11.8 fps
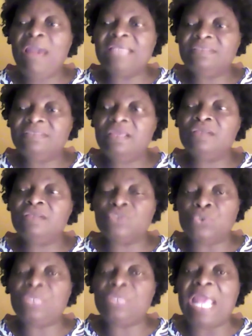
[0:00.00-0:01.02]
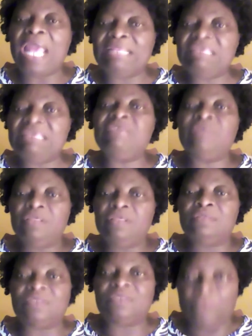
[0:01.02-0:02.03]
as there's good and evil in
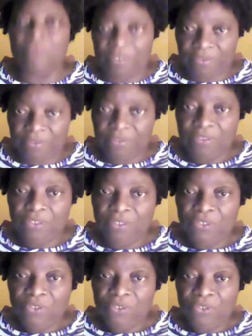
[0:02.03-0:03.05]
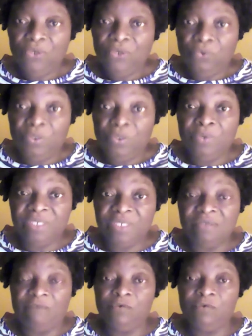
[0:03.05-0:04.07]
this world, we will
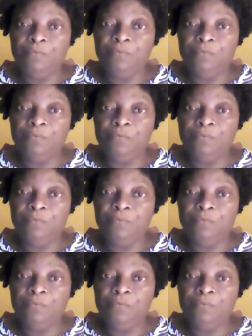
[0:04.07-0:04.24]
suffer.